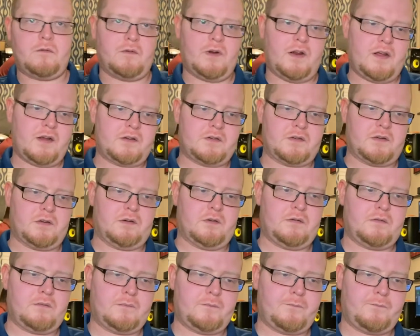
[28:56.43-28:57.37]
reaction,
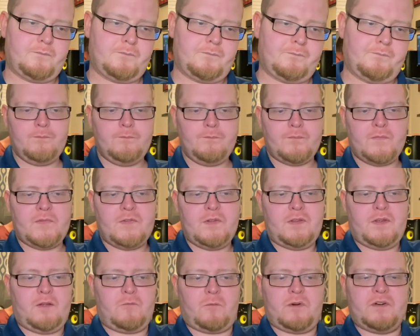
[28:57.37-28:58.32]

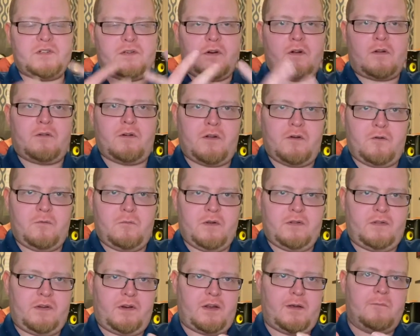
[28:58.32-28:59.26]
and we should all know
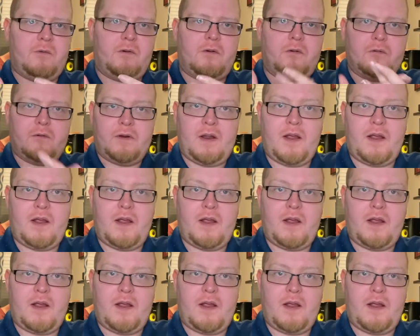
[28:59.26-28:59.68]
what the chemical